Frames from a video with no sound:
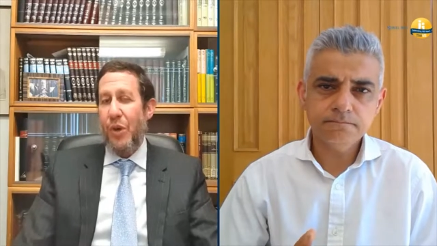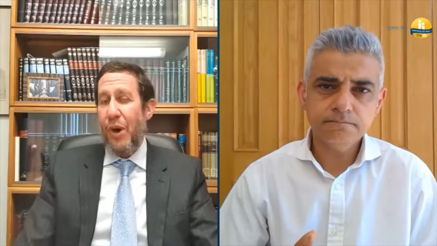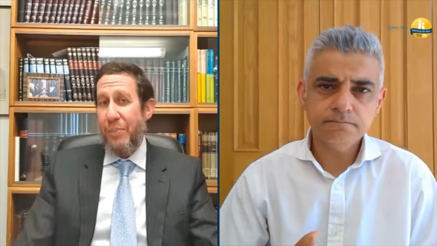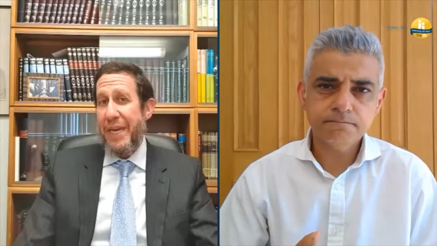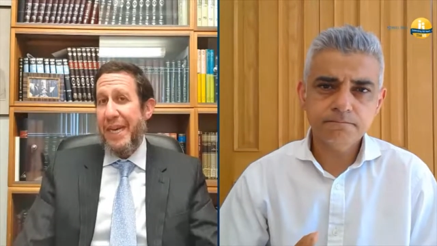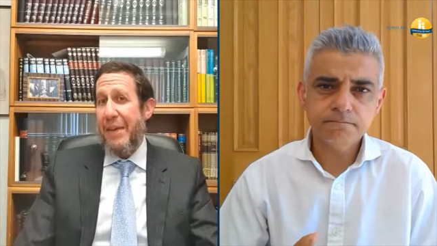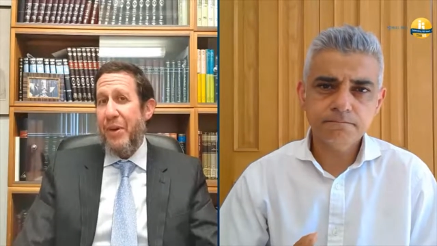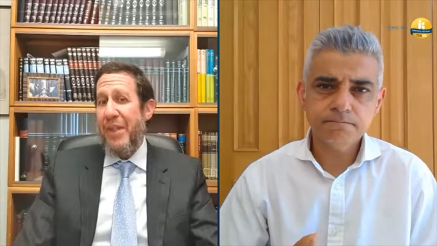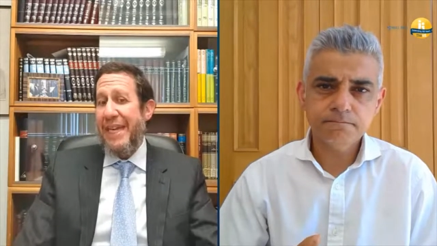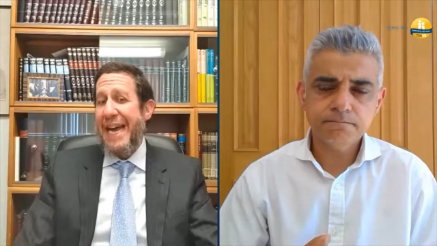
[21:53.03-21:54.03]
Speaker 1: So, picking
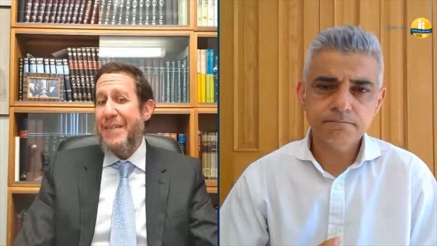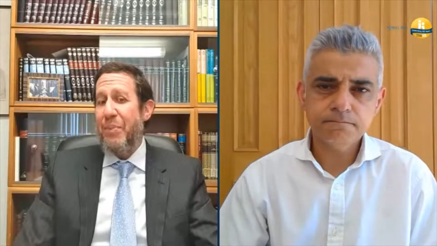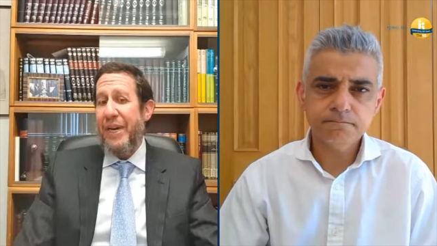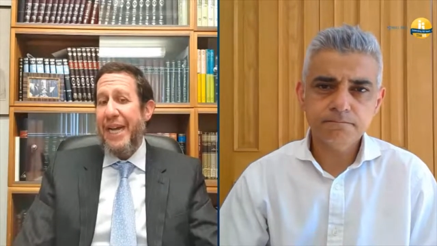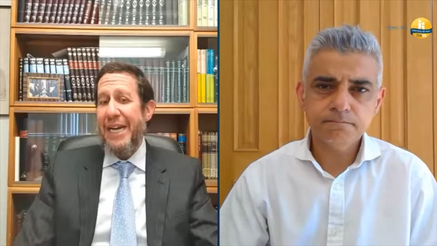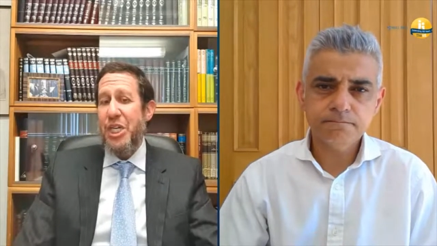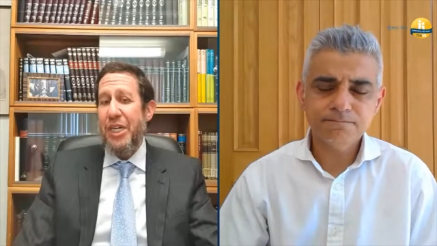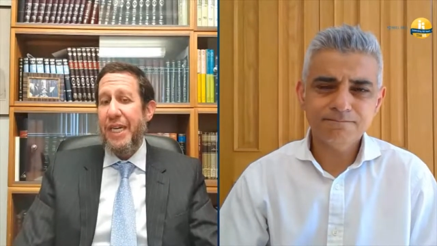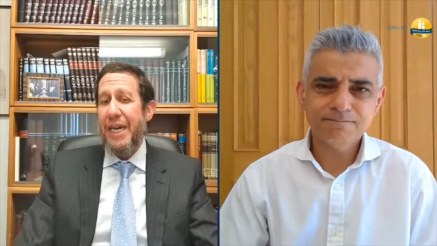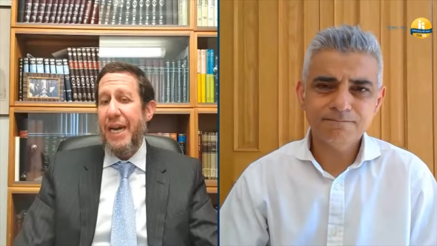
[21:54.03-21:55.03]
up on that last point,
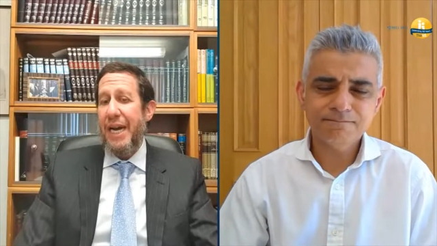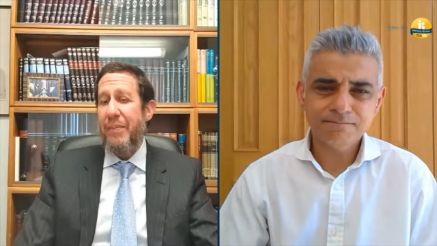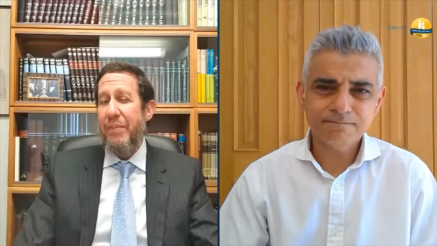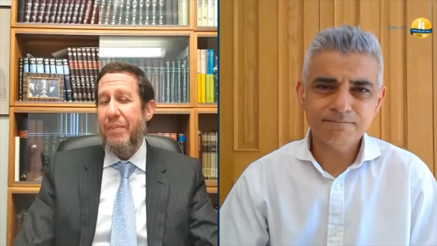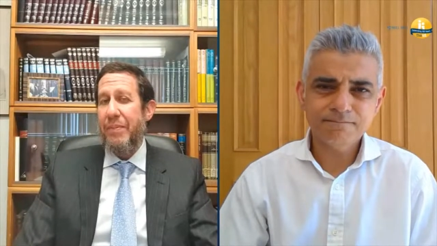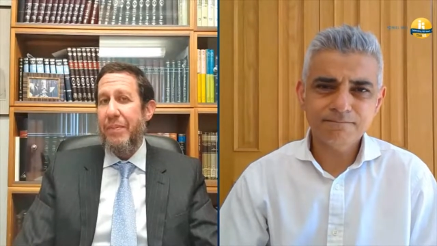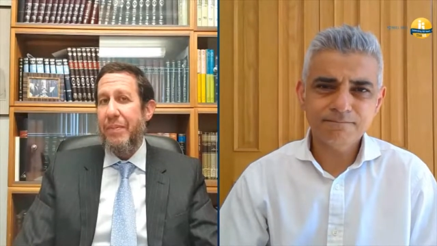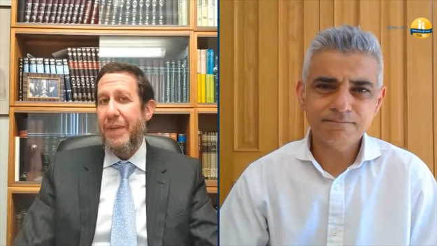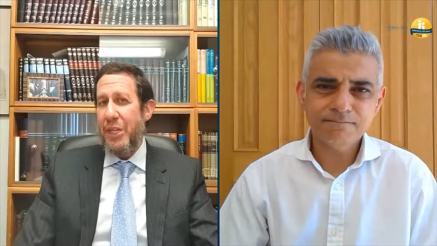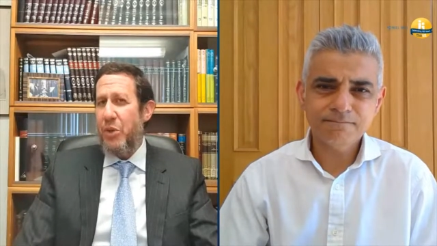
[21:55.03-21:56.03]
actually, um,
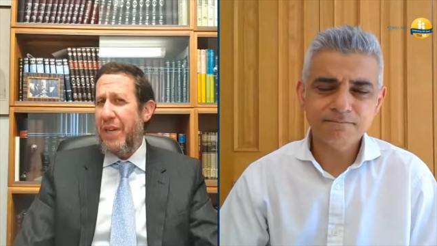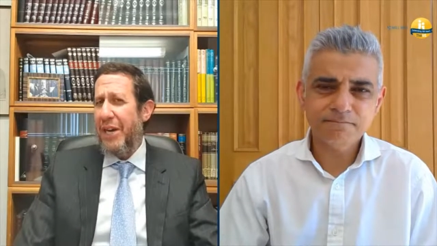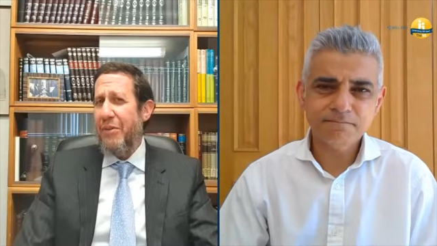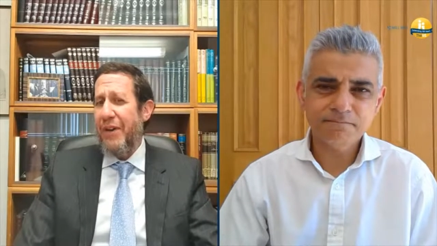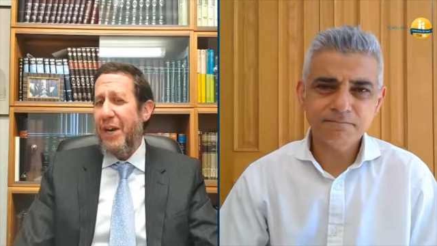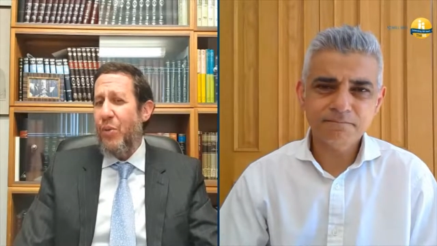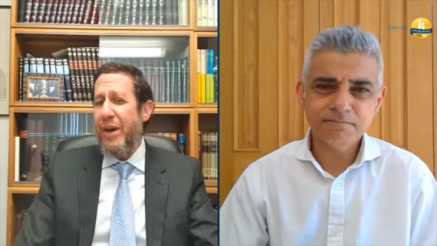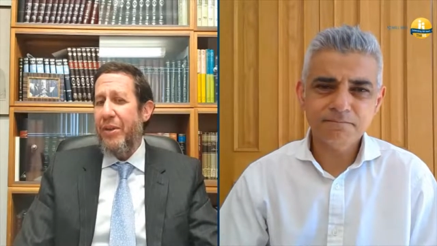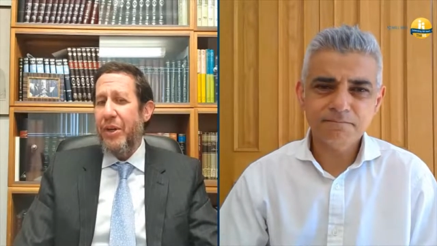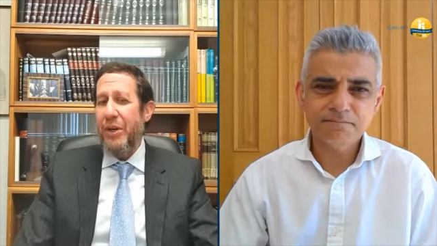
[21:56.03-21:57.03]
can you clarify
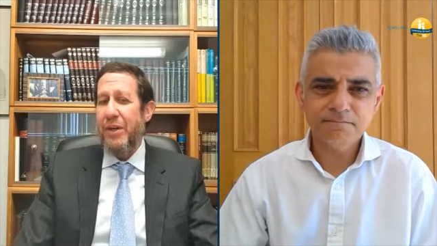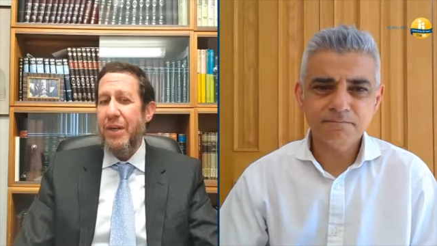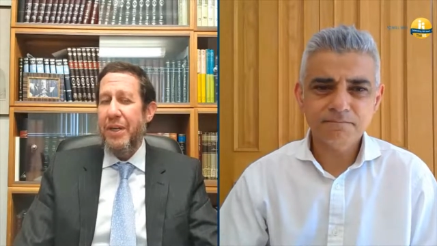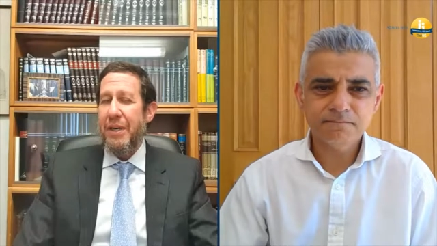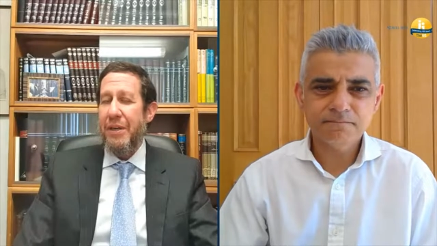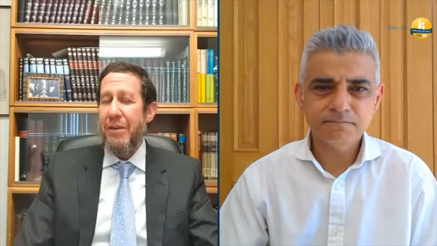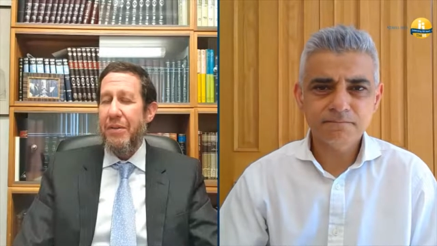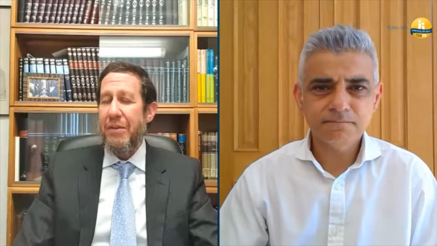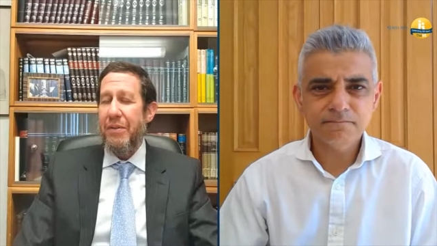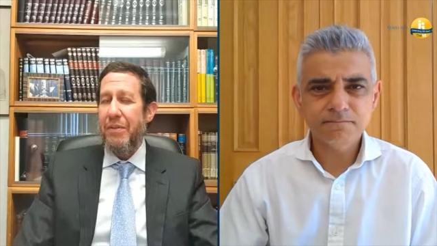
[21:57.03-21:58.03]
whether
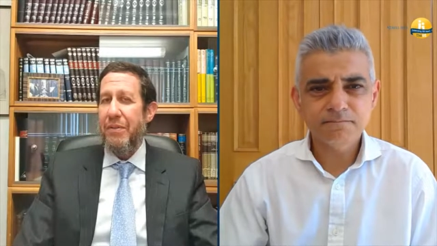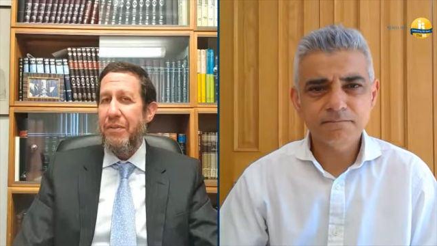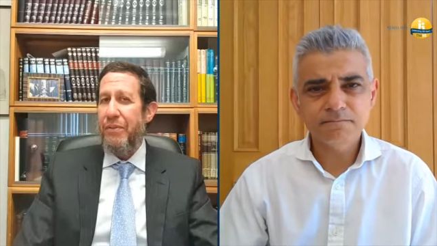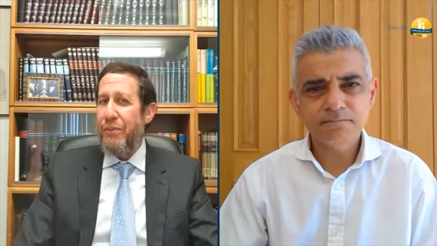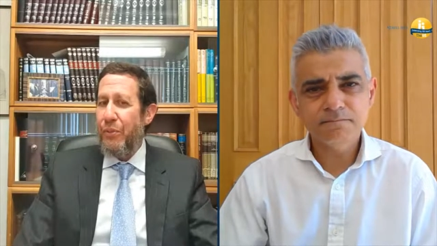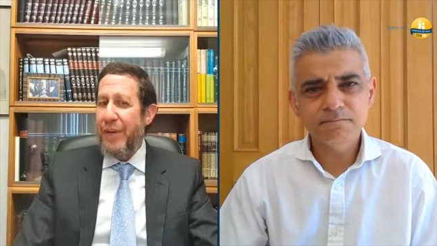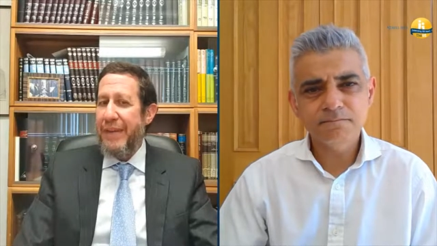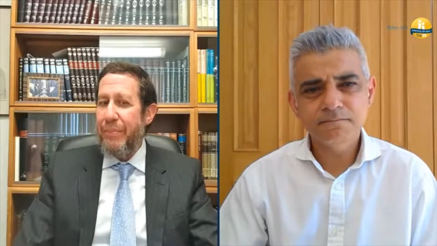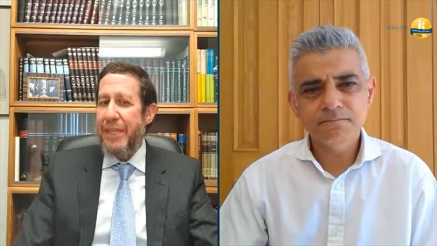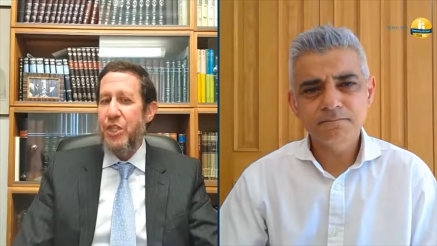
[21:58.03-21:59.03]

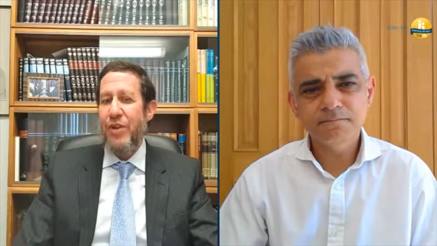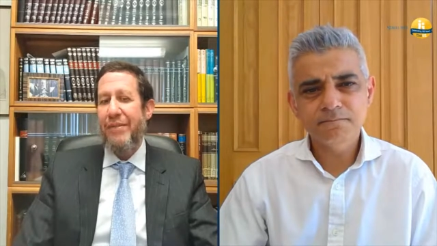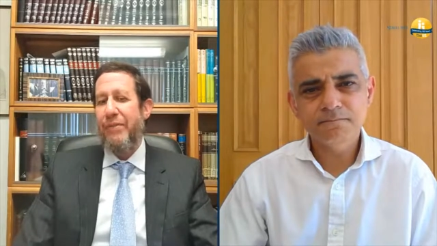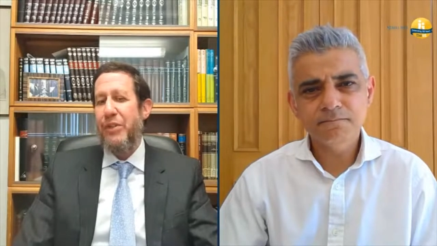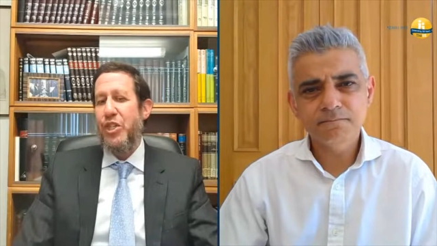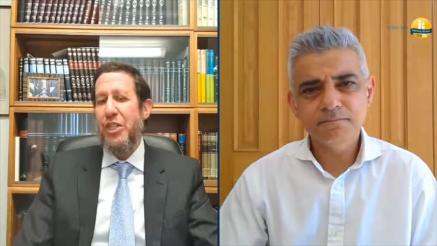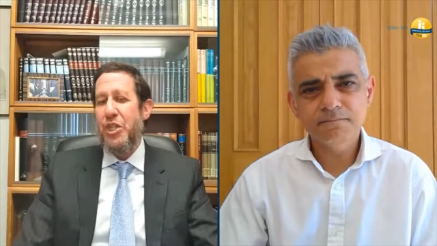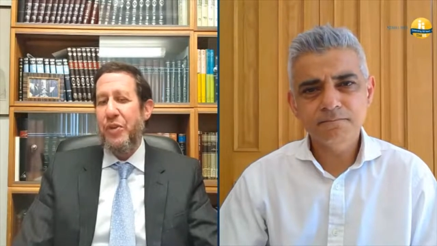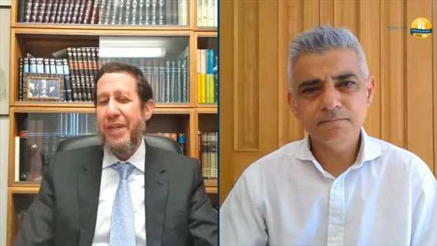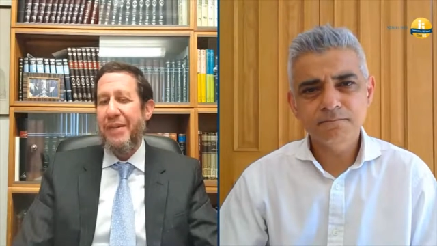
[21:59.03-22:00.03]
free bus travel for
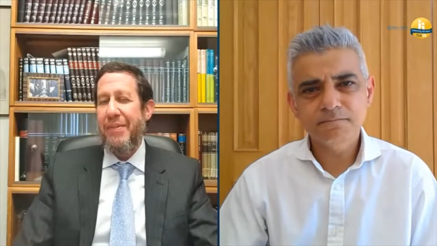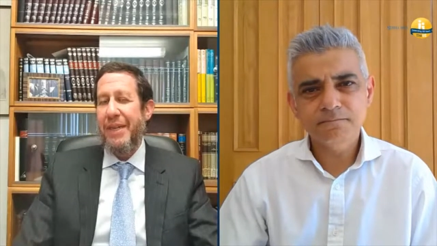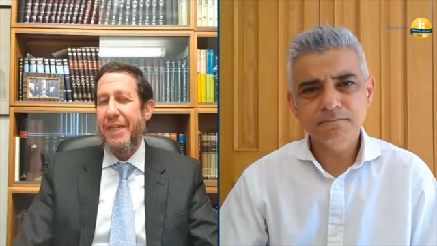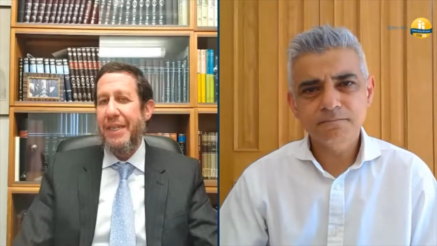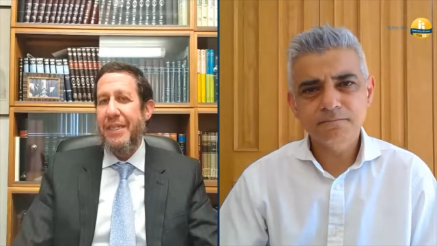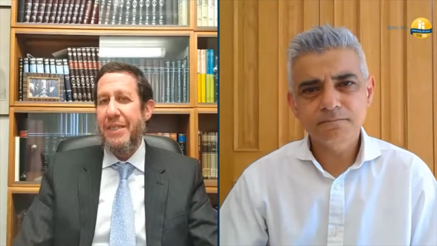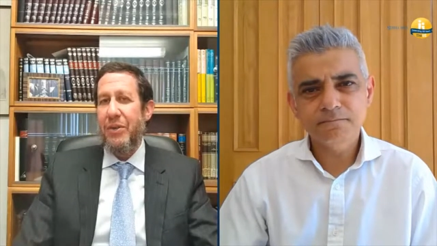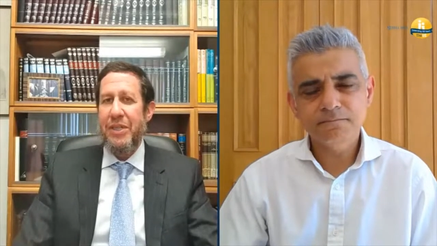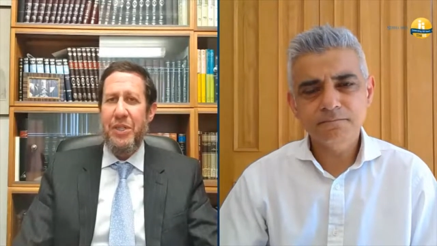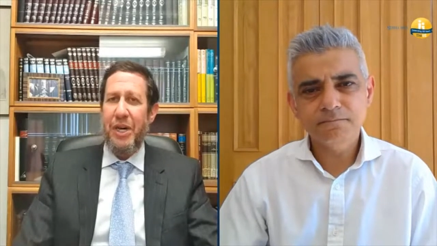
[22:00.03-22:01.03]
children
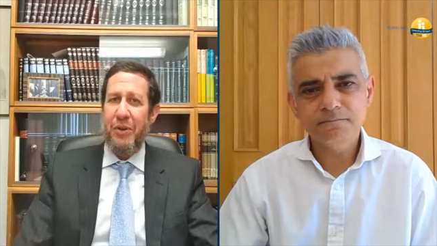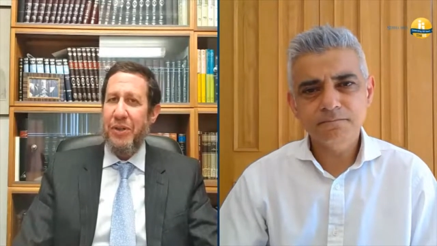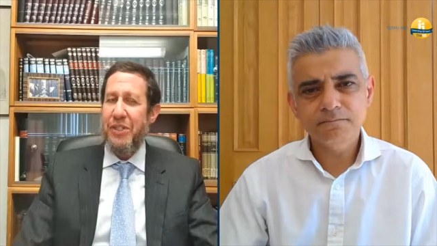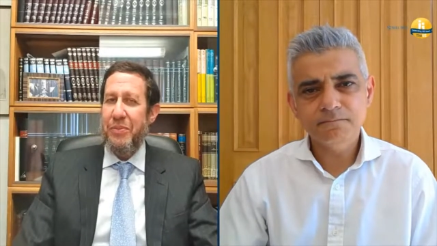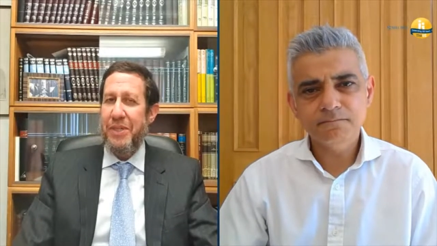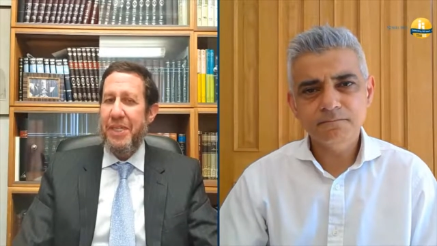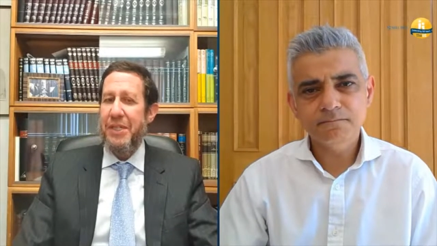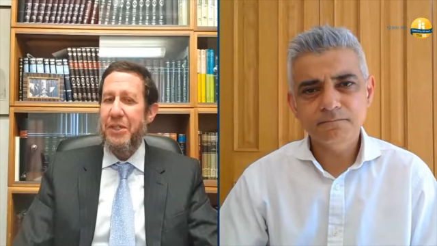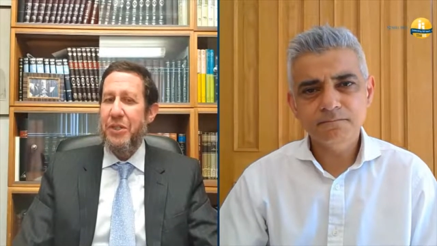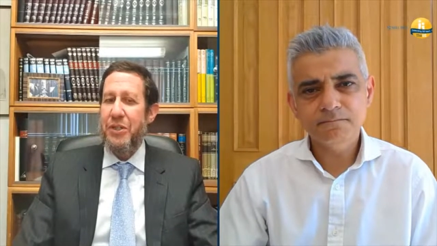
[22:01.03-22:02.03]
is or is not going to
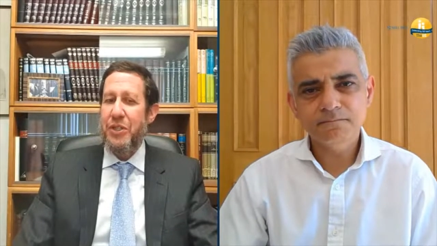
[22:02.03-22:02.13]
be